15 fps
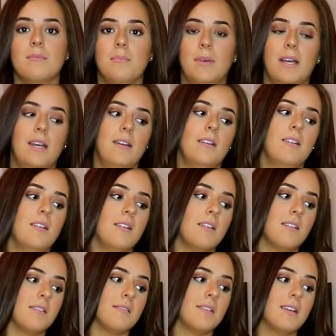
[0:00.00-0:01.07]
but
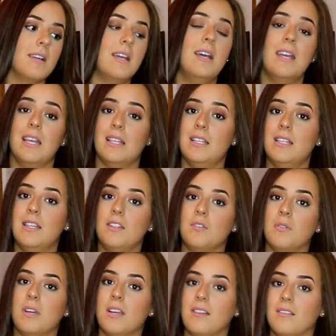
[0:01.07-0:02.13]
he did the
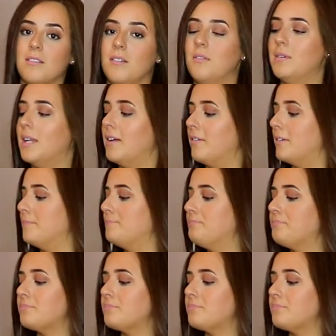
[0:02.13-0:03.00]
trick, so whatever.